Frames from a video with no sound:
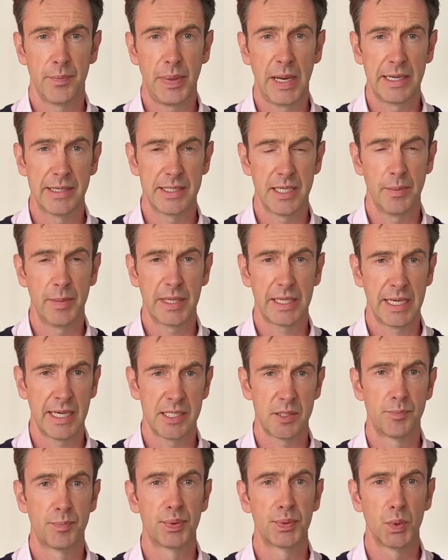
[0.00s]
the pandemic
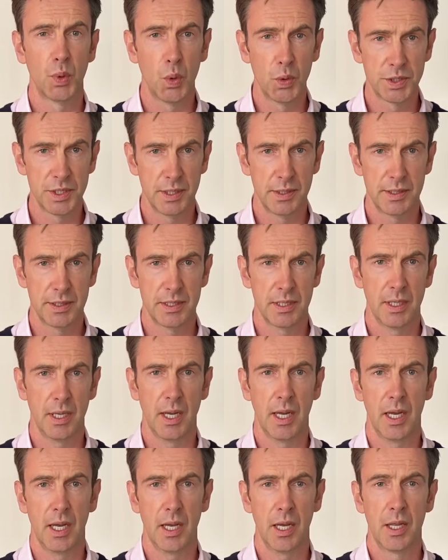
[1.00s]
has broadened
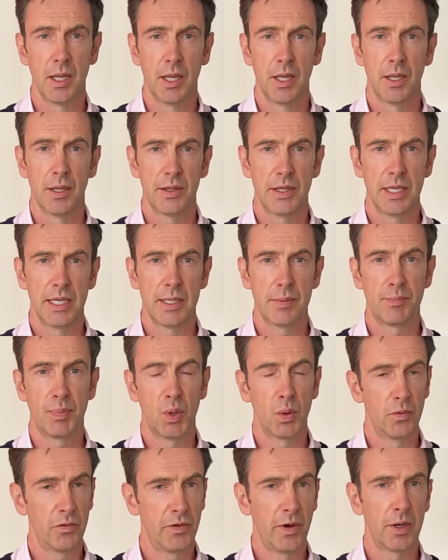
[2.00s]
the
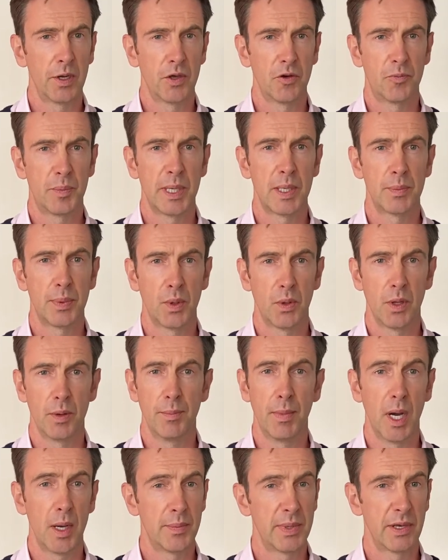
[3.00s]
portfolio of people
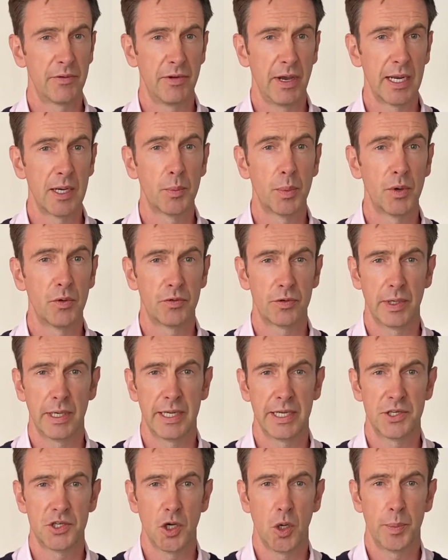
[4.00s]
that might be available for
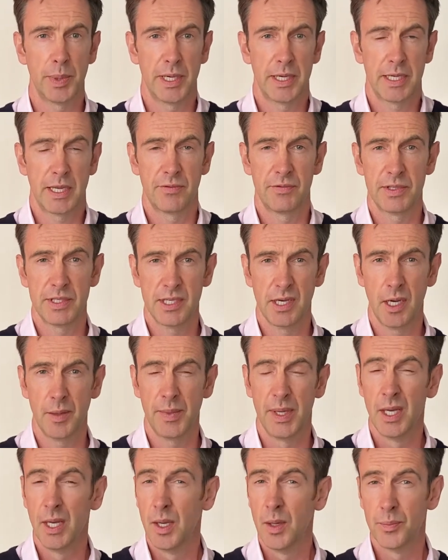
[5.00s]
any job at a given time,
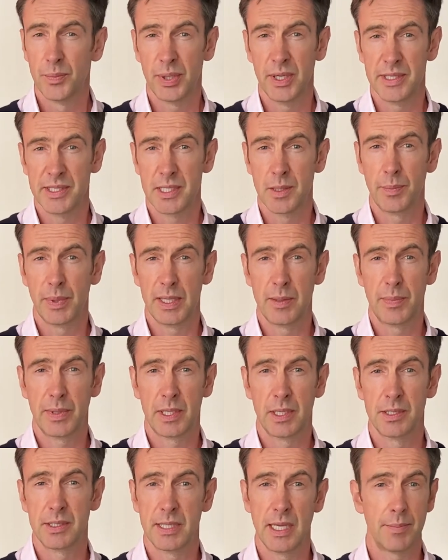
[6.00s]
principally
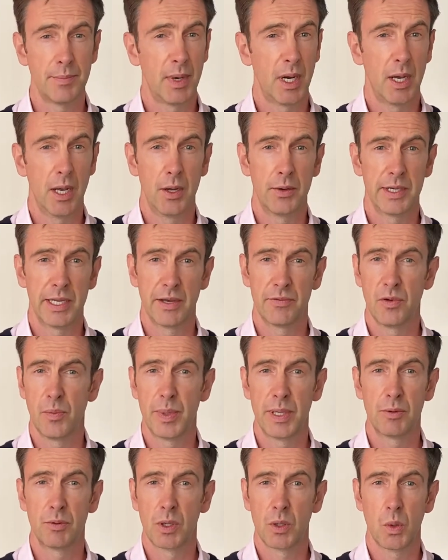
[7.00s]
because they might only ever
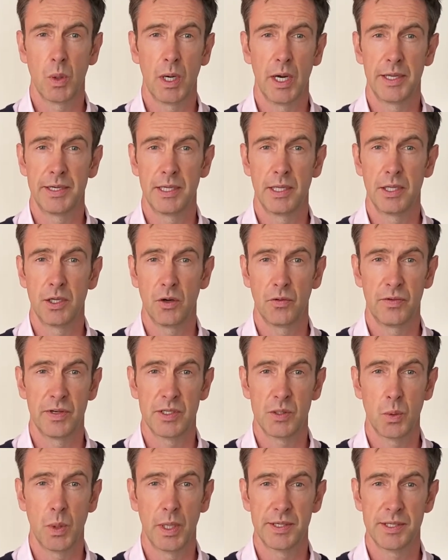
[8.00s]
be required in the
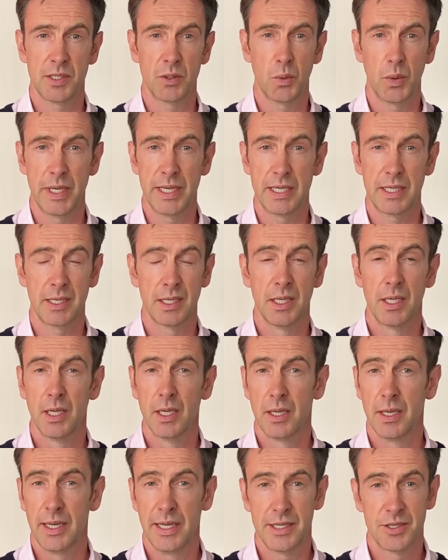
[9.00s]
office once a week.
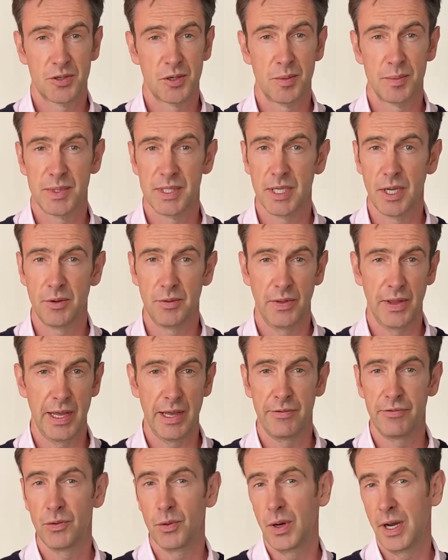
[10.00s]
Interims don't
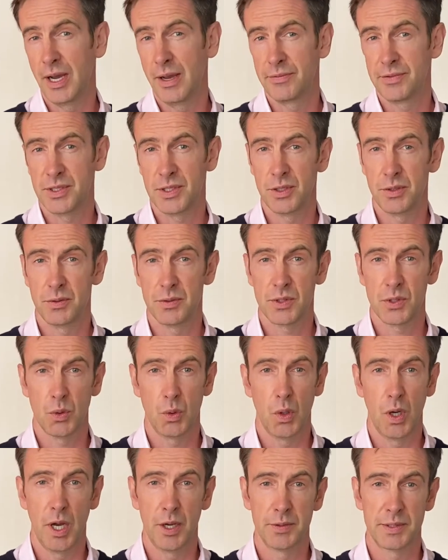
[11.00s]
therefore have to
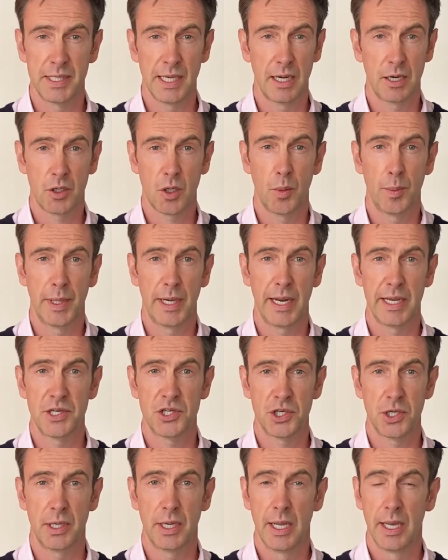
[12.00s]
sort hotel
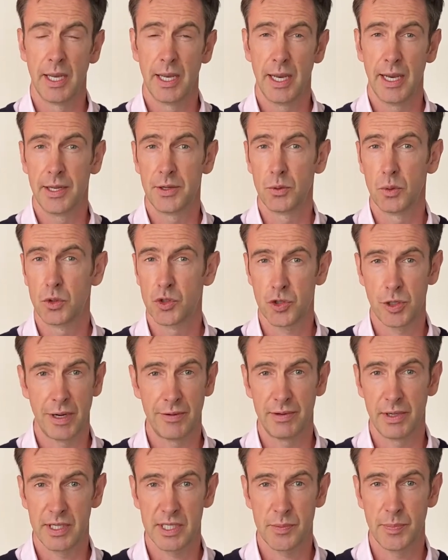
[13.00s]
accommodation and all
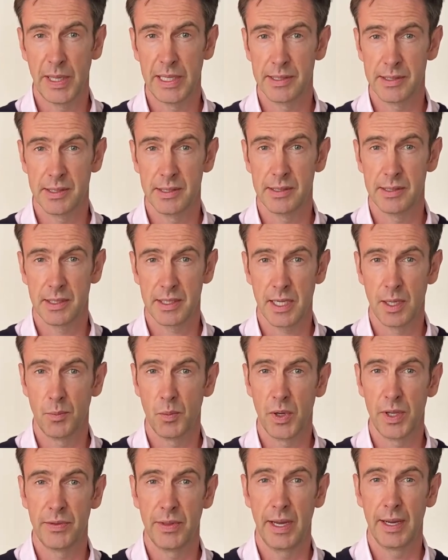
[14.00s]
travel expenses that come
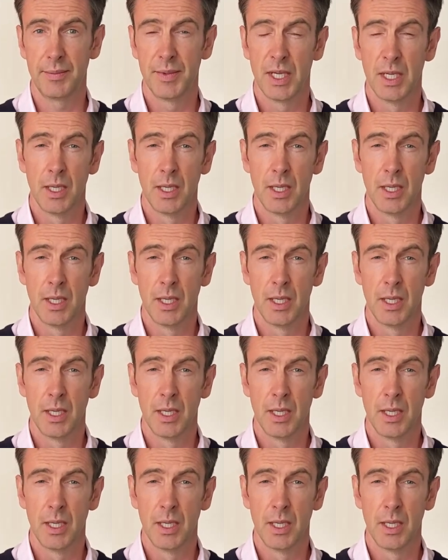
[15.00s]
with that.